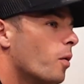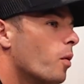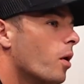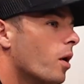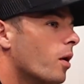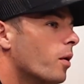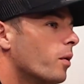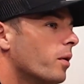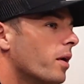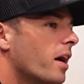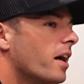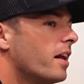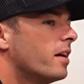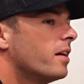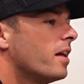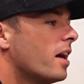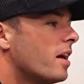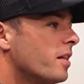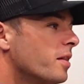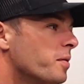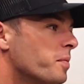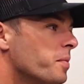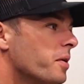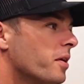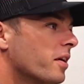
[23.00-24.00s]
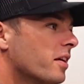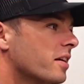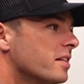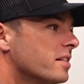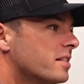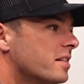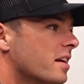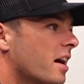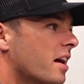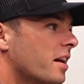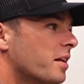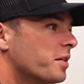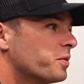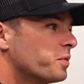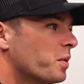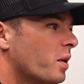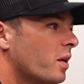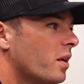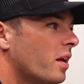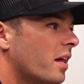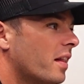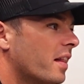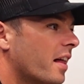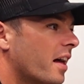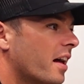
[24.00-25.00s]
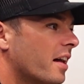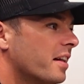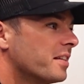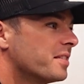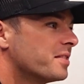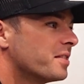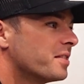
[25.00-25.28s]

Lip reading: well, and the Americans say it as well like that.